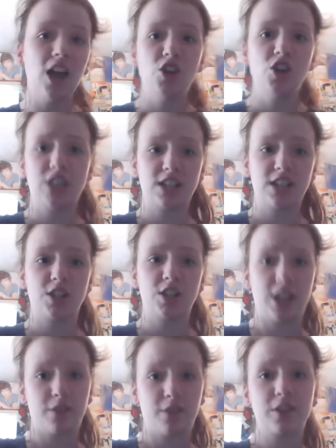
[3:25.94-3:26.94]
she had
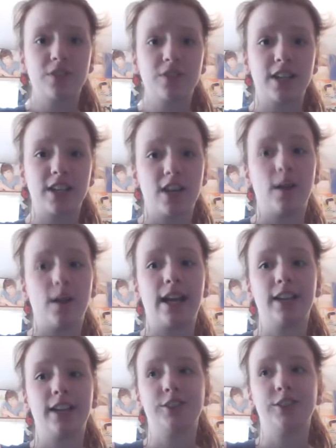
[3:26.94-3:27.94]
her first video,
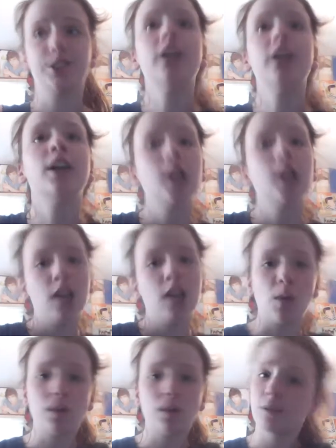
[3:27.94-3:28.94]
and it
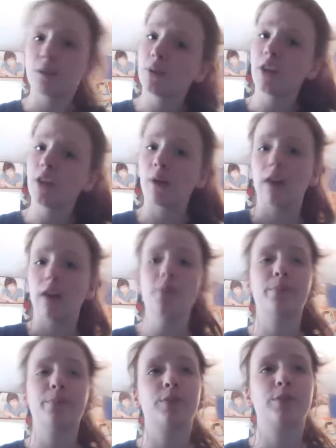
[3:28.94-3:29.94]
went out pretty well.
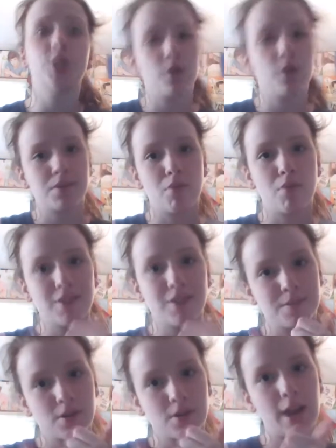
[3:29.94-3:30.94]
She wants more
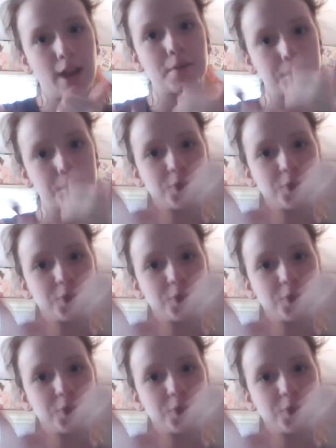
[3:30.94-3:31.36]
subscribers, so